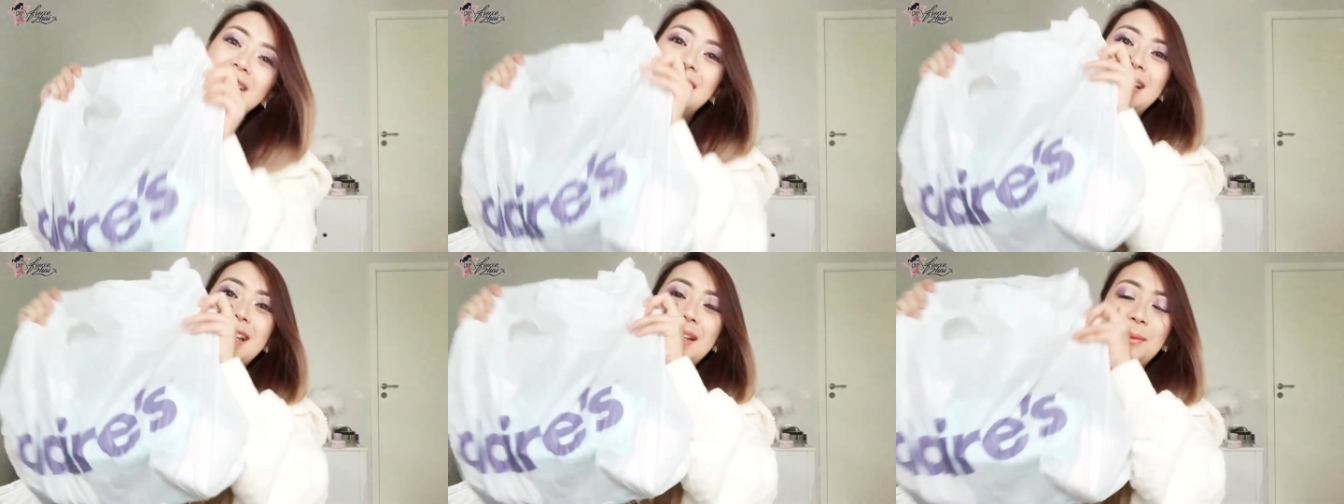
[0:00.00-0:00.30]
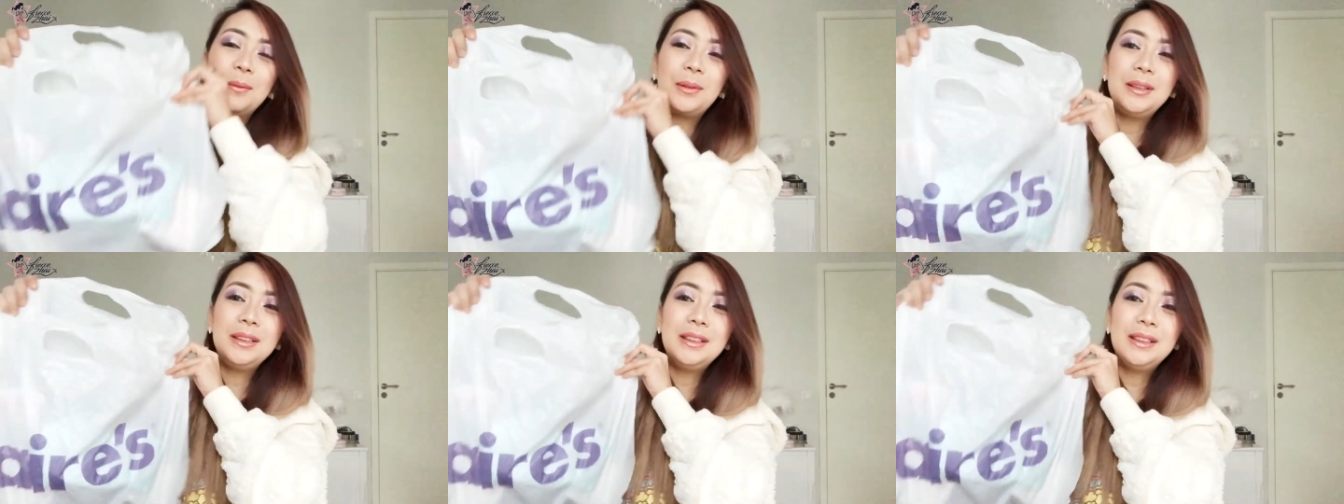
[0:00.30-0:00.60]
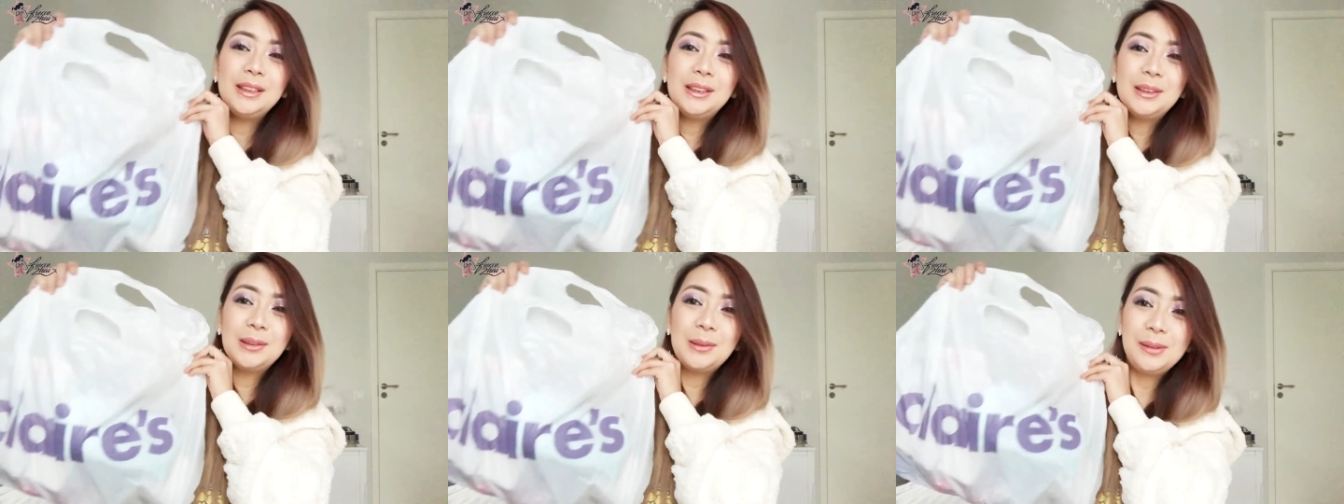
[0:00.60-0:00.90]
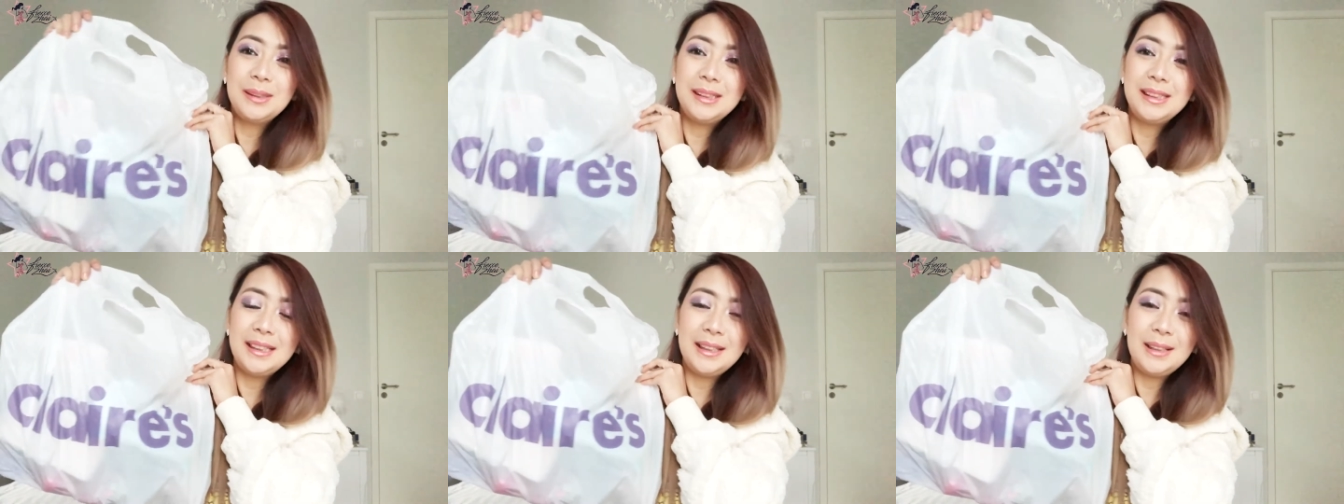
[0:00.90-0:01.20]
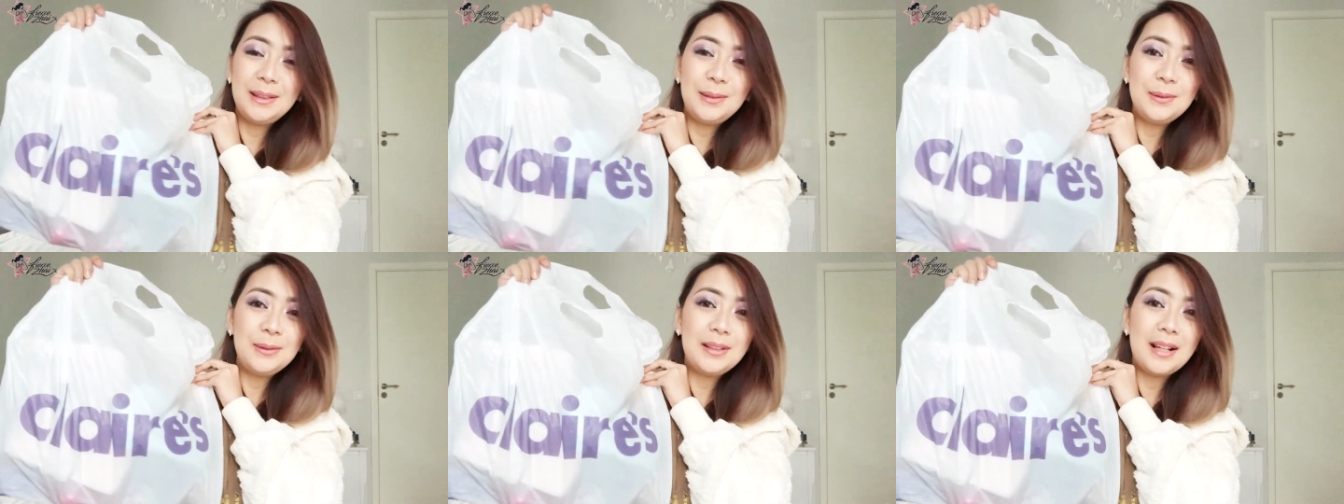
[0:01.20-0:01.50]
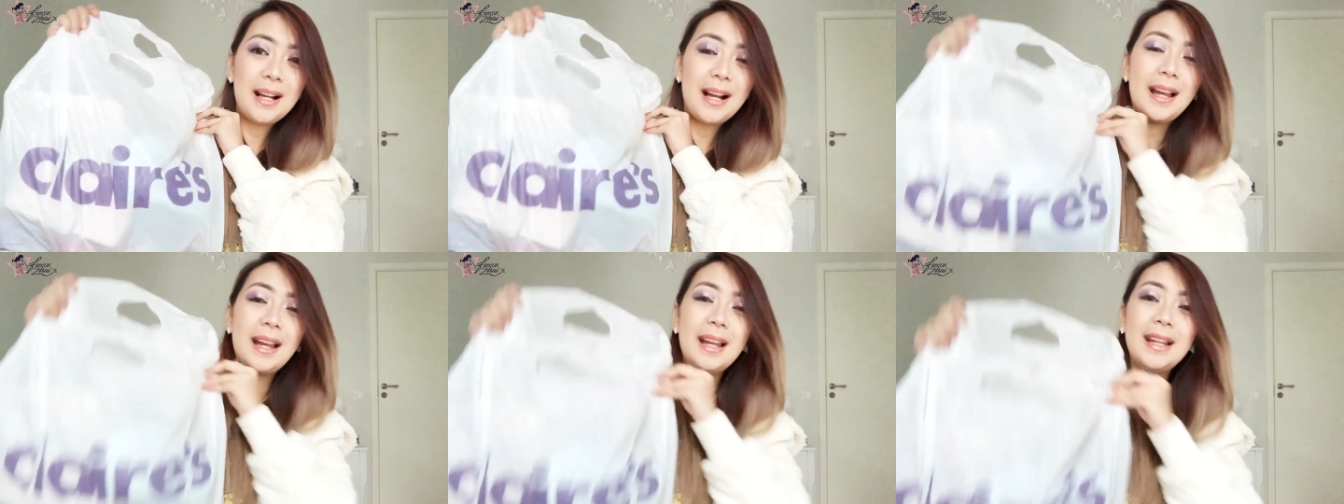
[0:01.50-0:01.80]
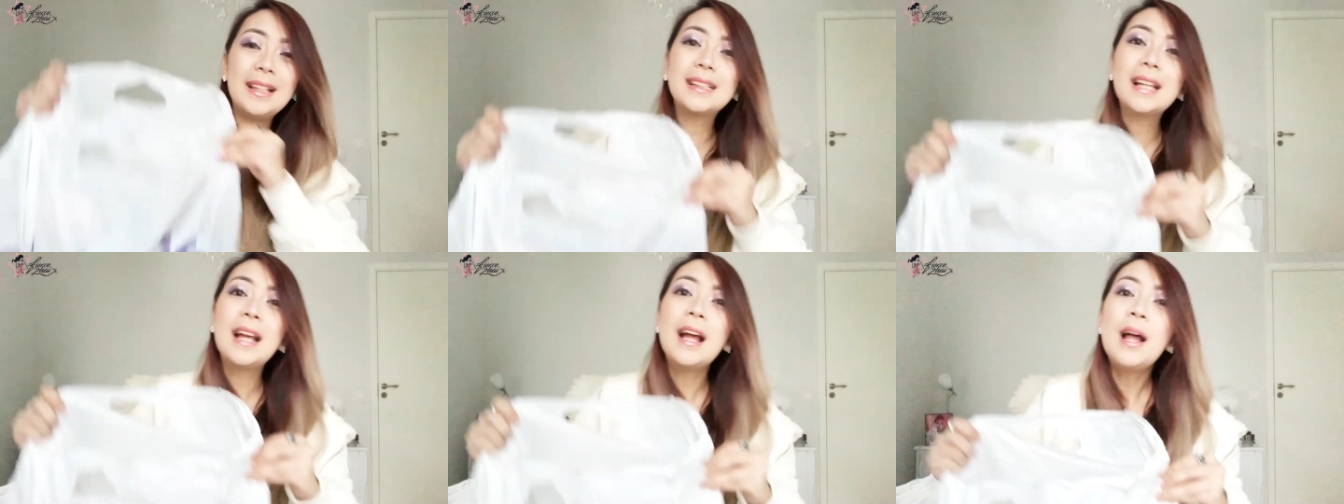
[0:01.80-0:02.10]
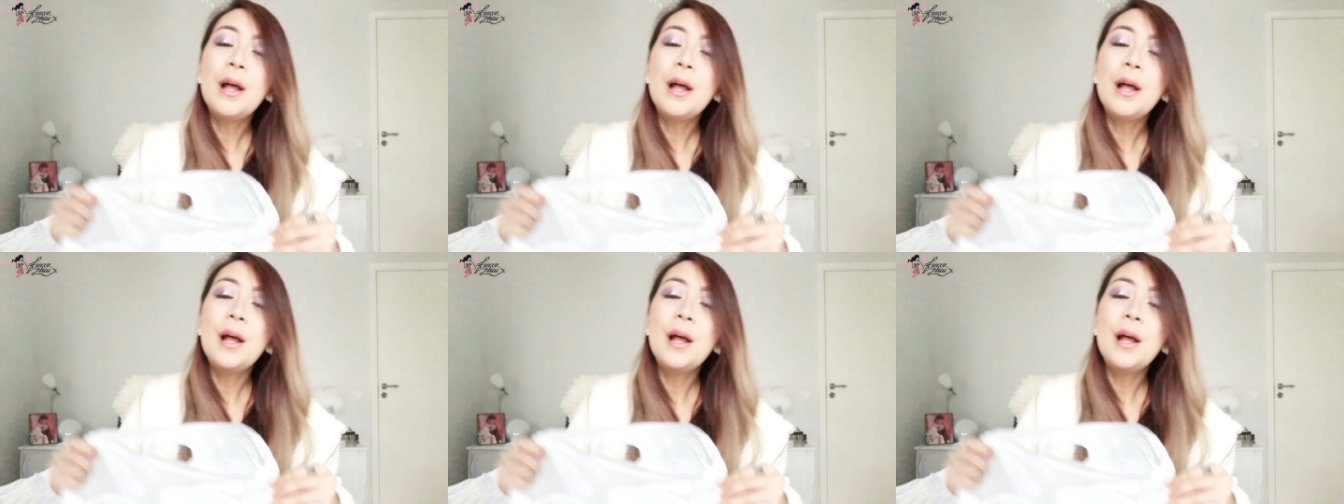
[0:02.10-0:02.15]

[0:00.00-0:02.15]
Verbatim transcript: that I'm going to show to you guys.